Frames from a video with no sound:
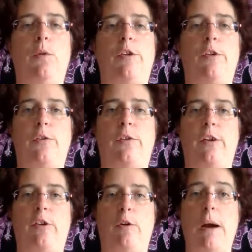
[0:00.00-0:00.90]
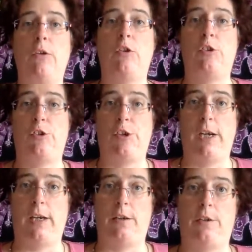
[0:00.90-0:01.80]
which is a session about
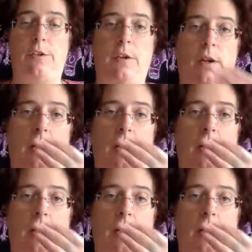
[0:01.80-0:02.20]
change.